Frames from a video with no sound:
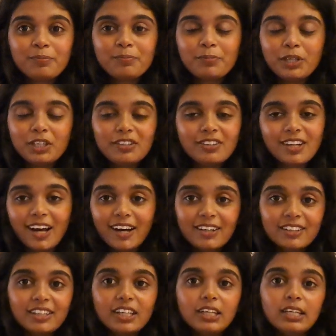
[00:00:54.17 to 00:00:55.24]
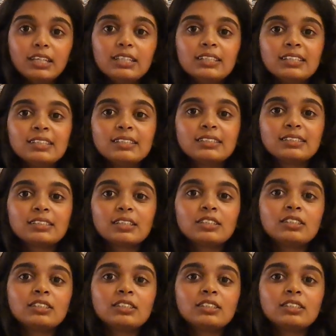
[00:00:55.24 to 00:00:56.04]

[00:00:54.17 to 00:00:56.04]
Peter Handke is a